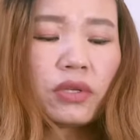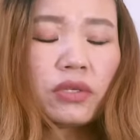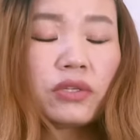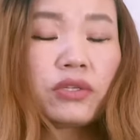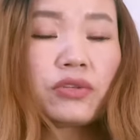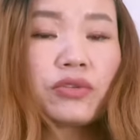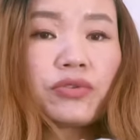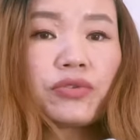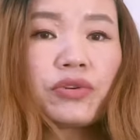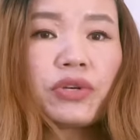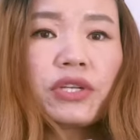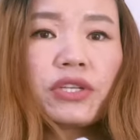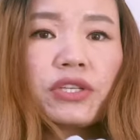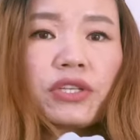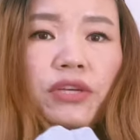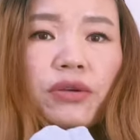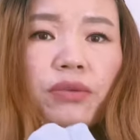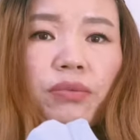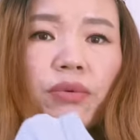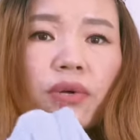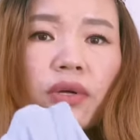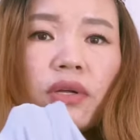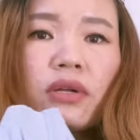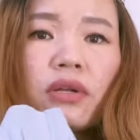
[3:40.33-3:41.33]

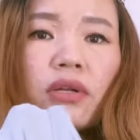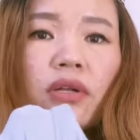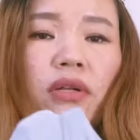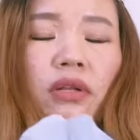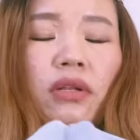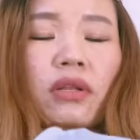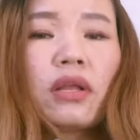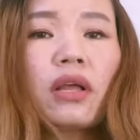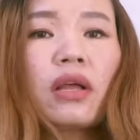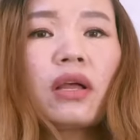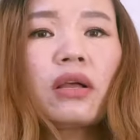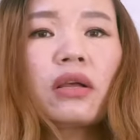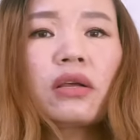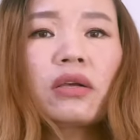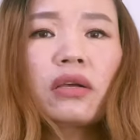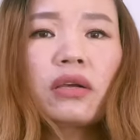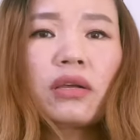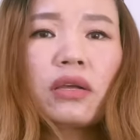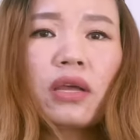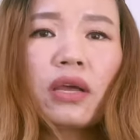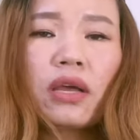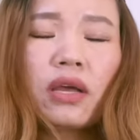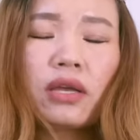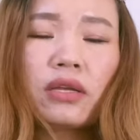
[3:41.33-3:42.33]
stretchable
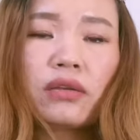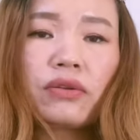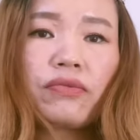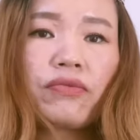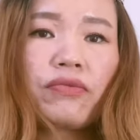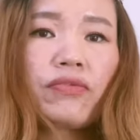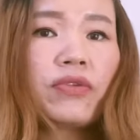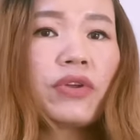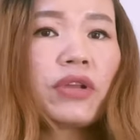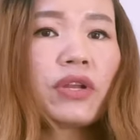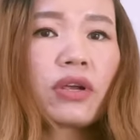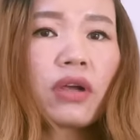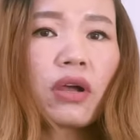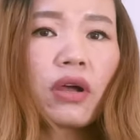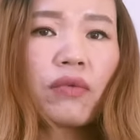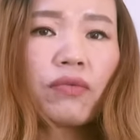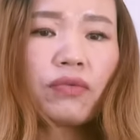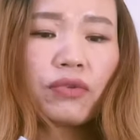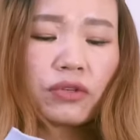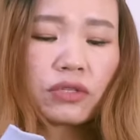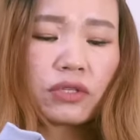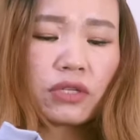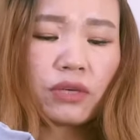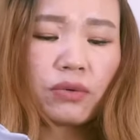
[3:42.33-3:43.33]
and very
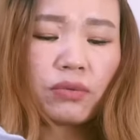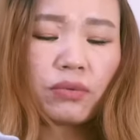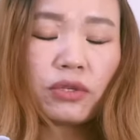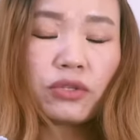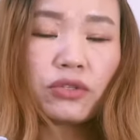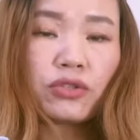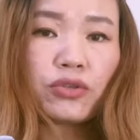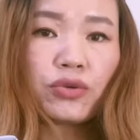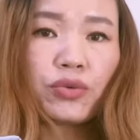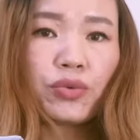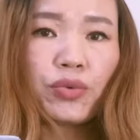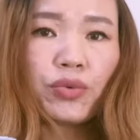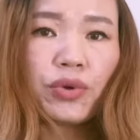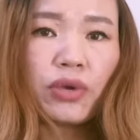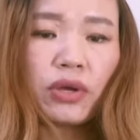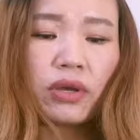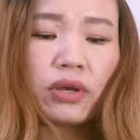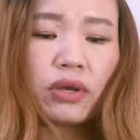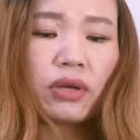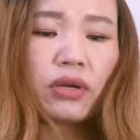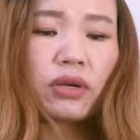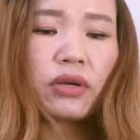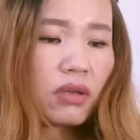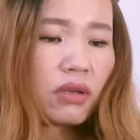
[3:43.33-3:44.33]
comfortable to
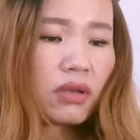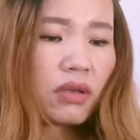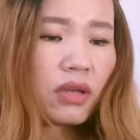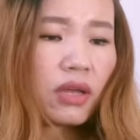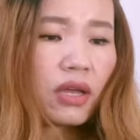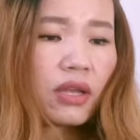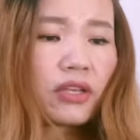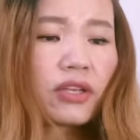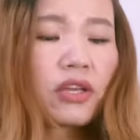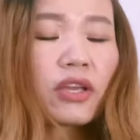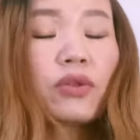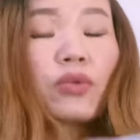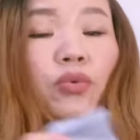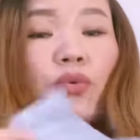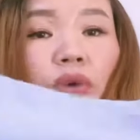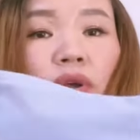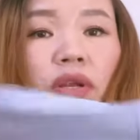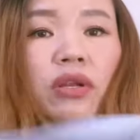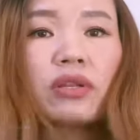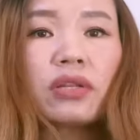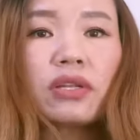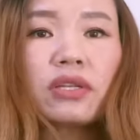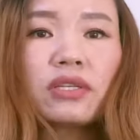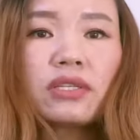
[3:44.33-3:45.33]
wear. I can wear
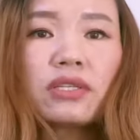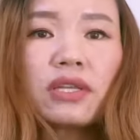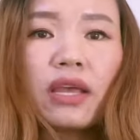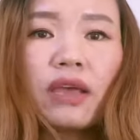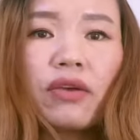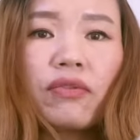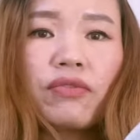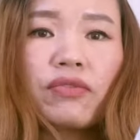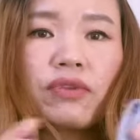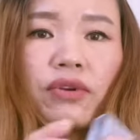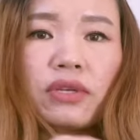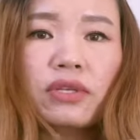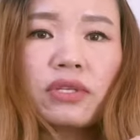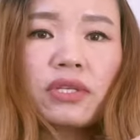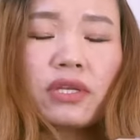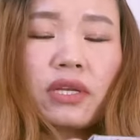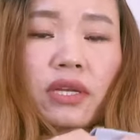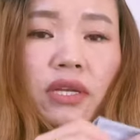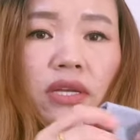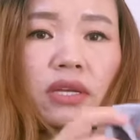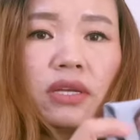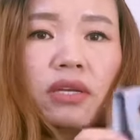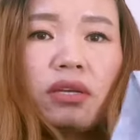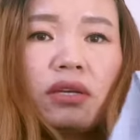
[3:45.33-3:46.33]
this every
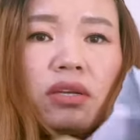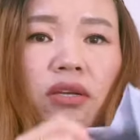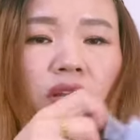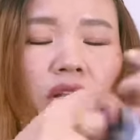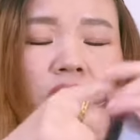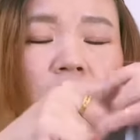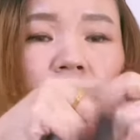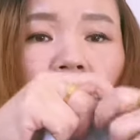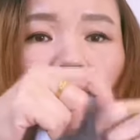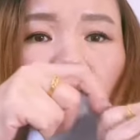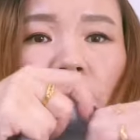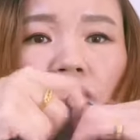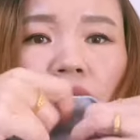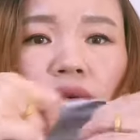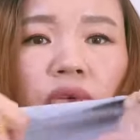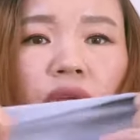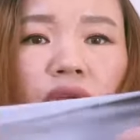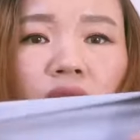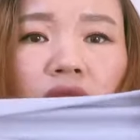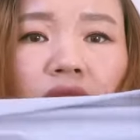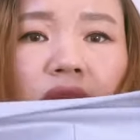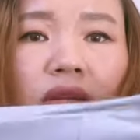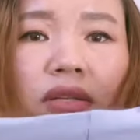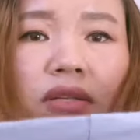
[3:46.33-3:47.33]
day look
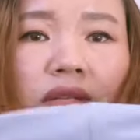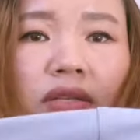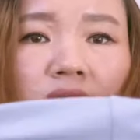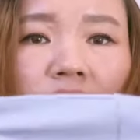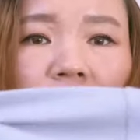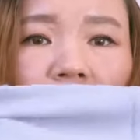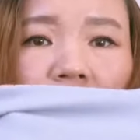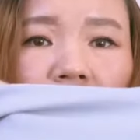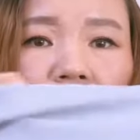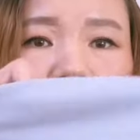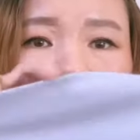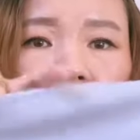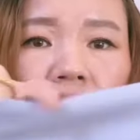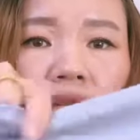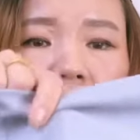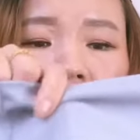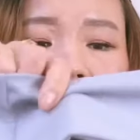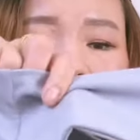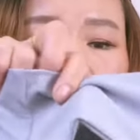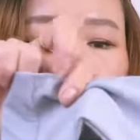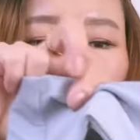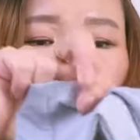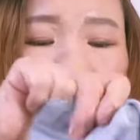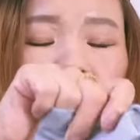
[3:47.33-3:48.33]
at the detail
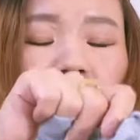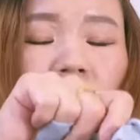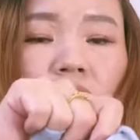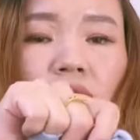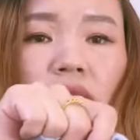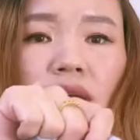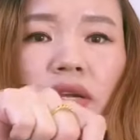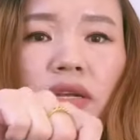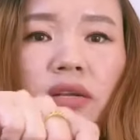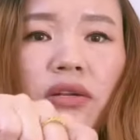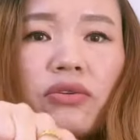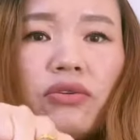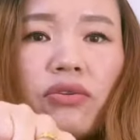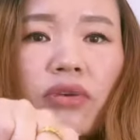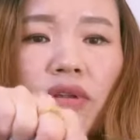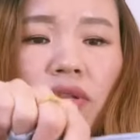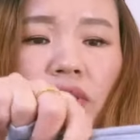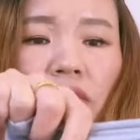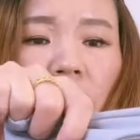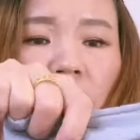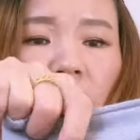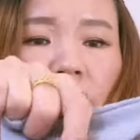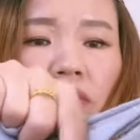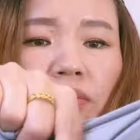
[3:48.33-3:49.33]
here I
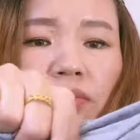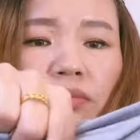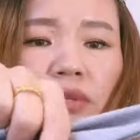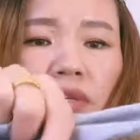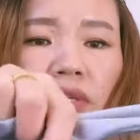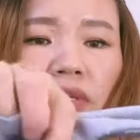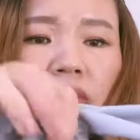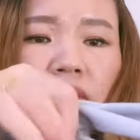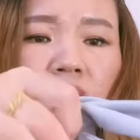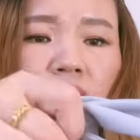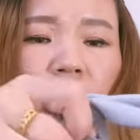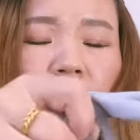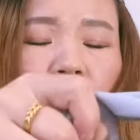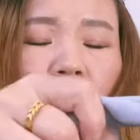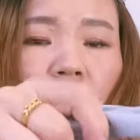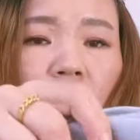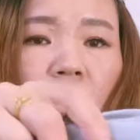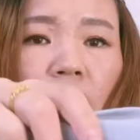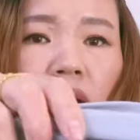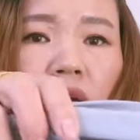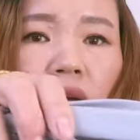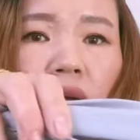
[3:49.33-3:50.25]
really love this one